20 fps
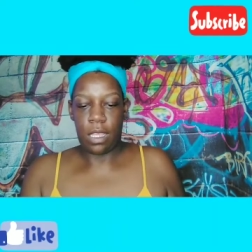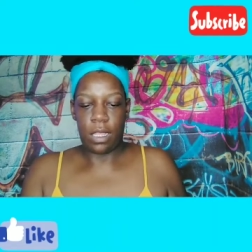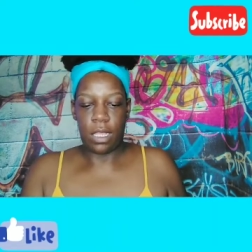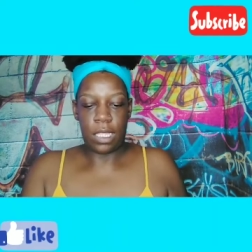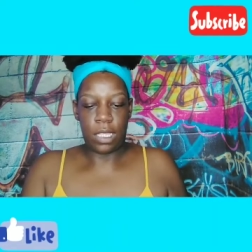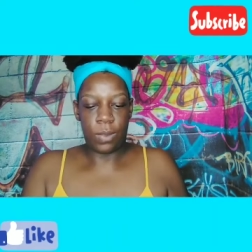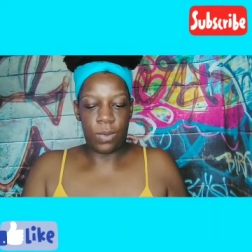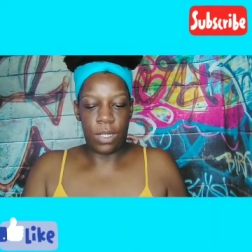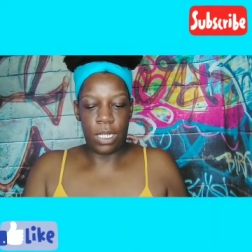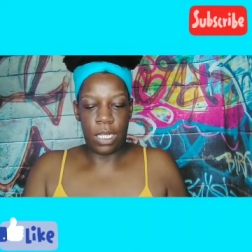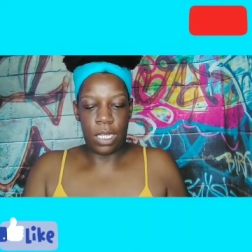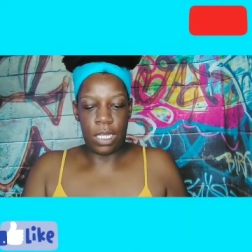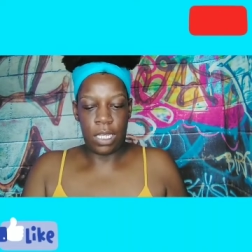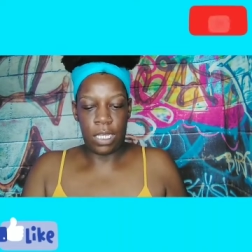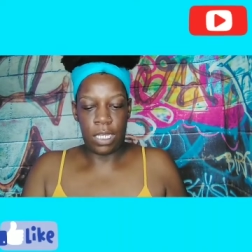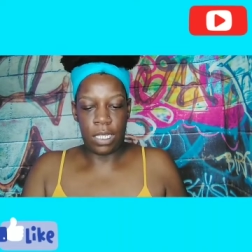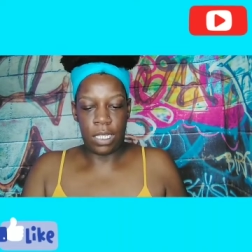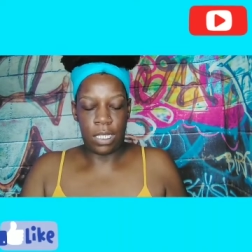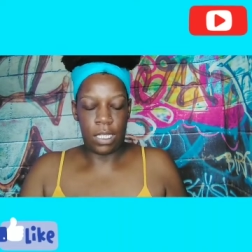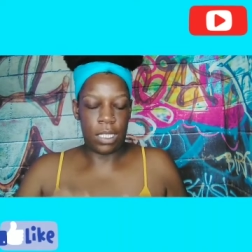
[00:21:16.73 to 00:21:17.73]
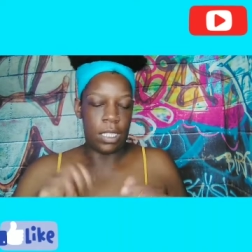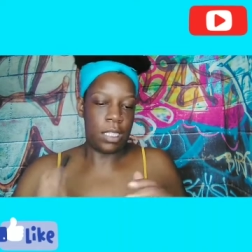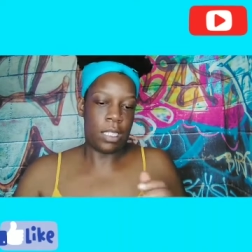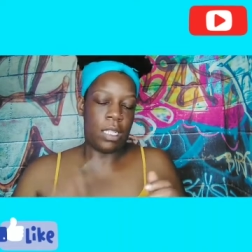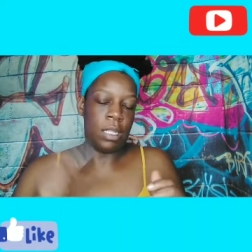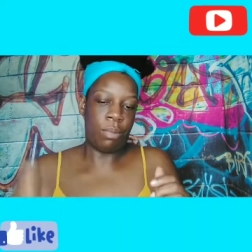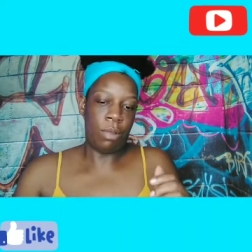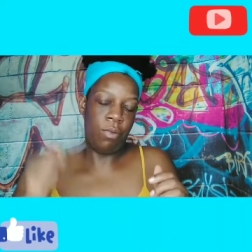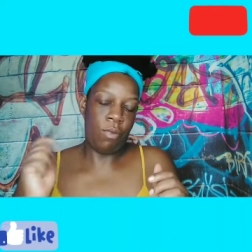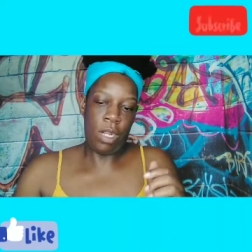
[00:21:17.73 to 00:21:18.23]
This one is,
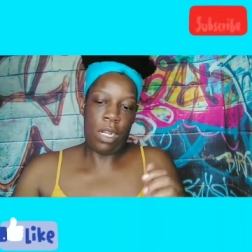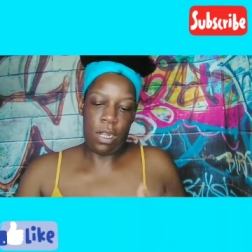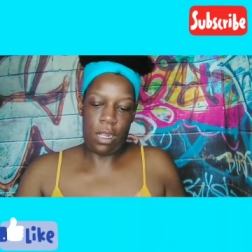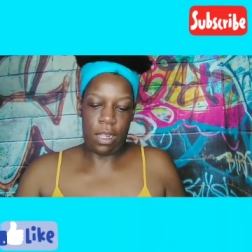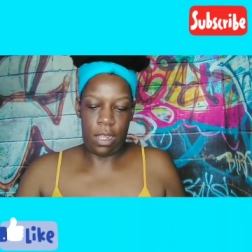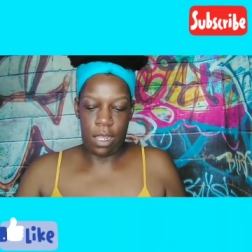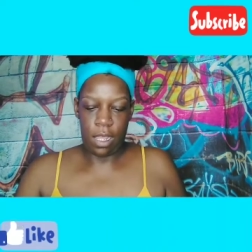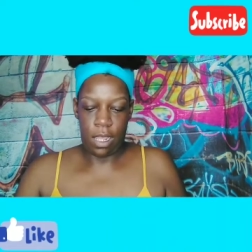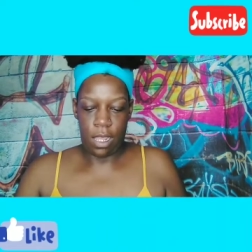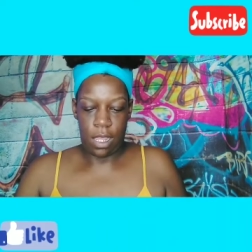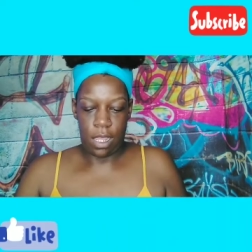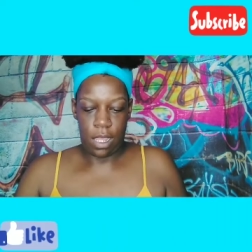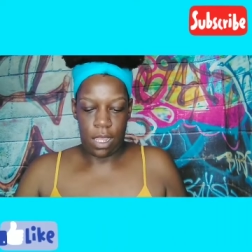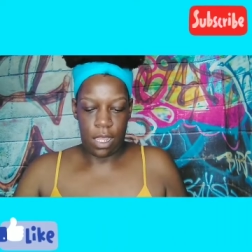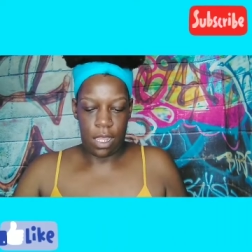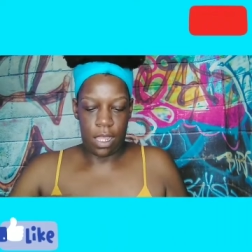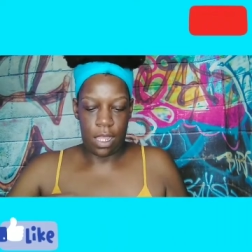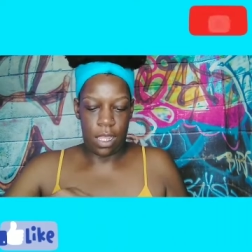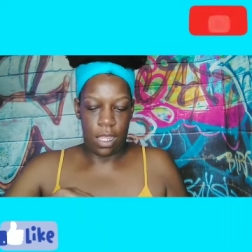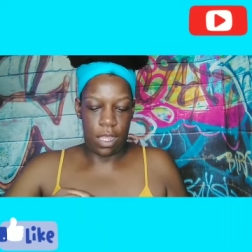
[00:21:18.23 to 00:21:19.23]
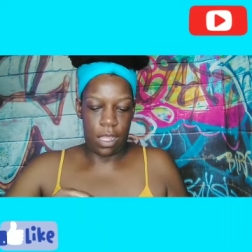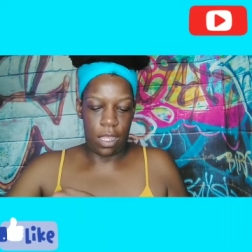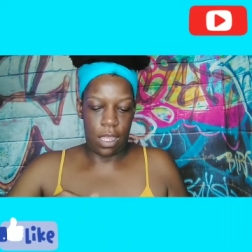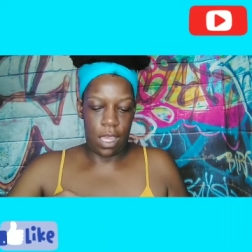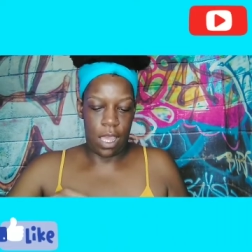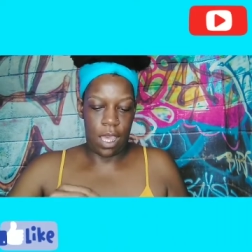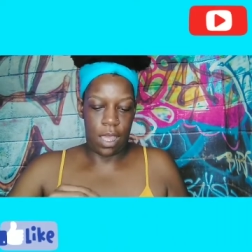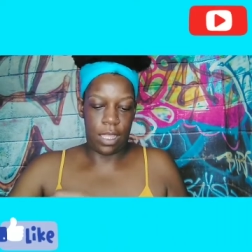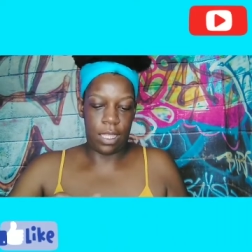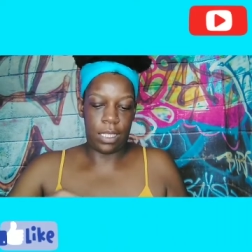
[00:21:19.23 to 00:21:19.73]
the blue one?
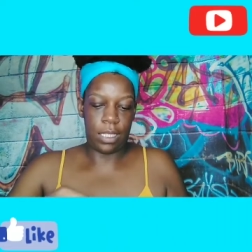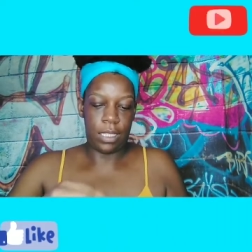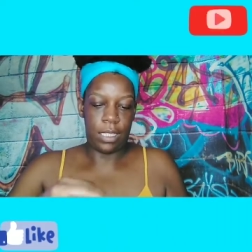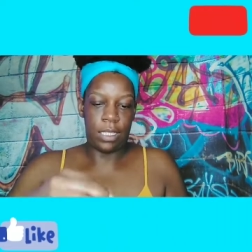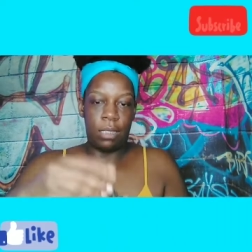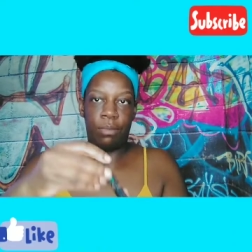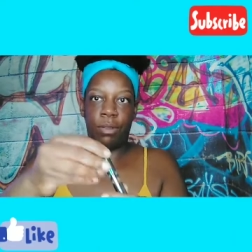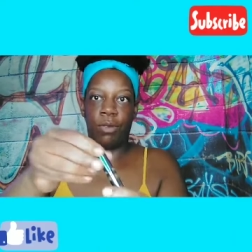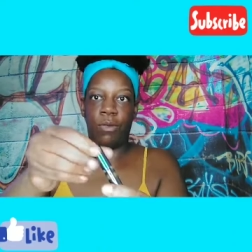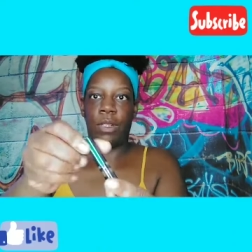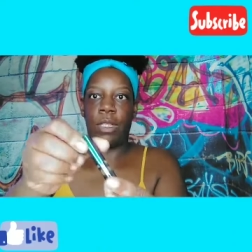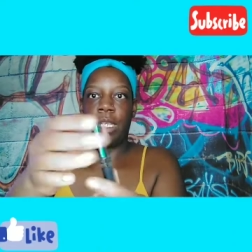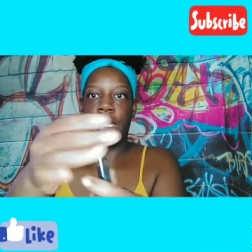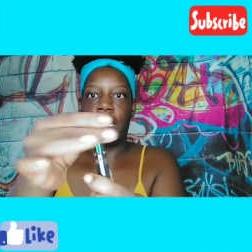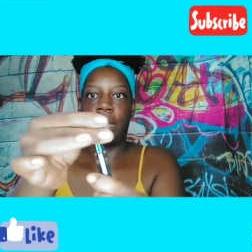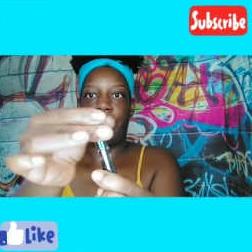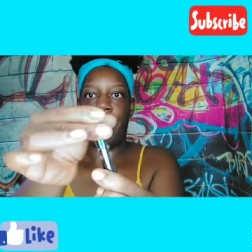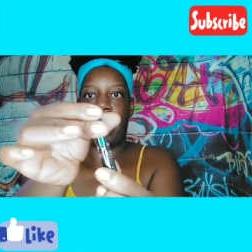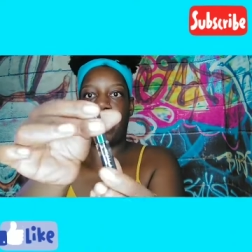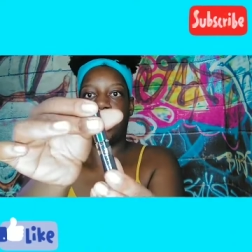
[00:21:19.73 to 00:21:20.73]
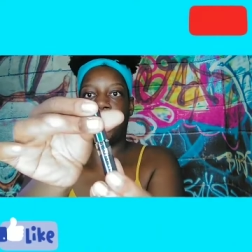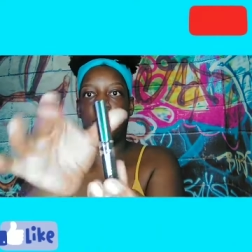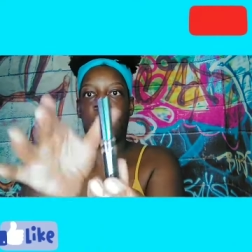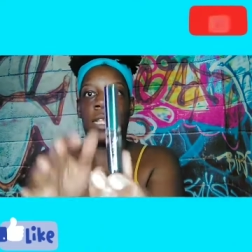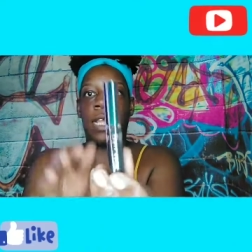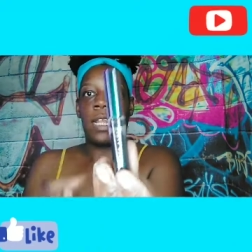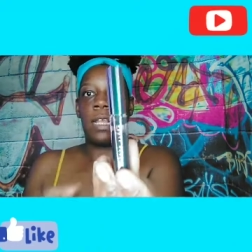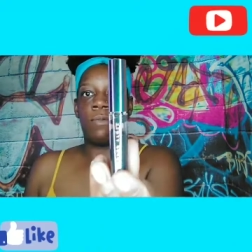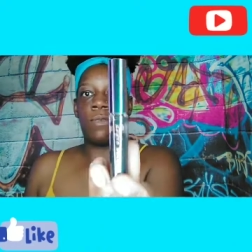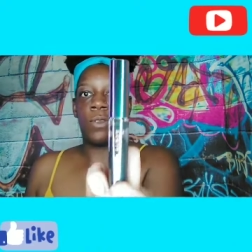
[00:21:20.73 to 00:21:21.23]
Yeah, this is the blue one. Look at the packaging on
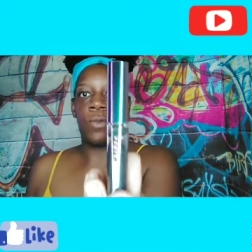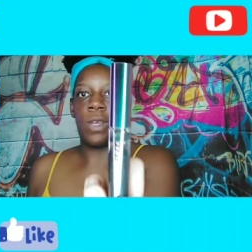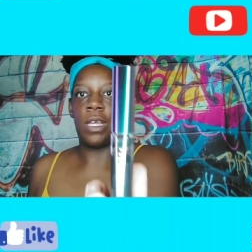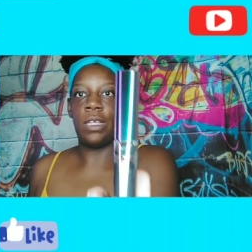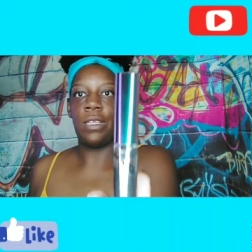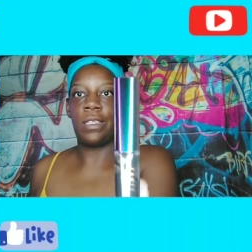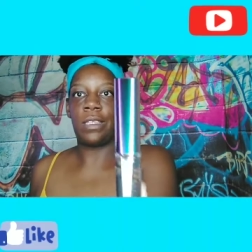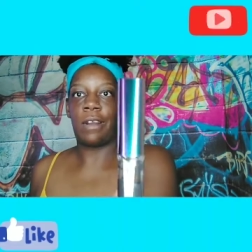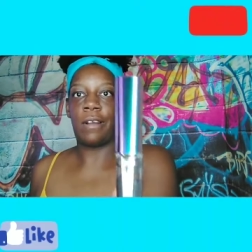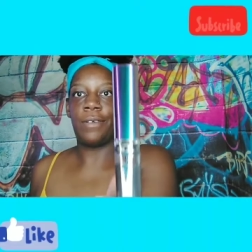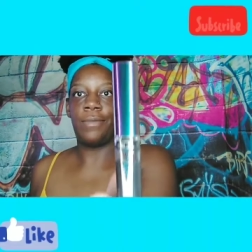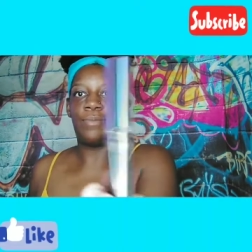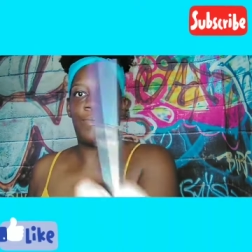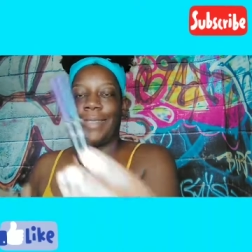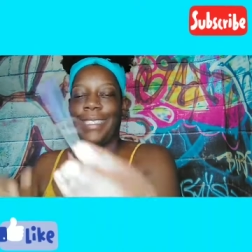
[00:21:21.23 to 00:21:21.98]
that as well. Sorry.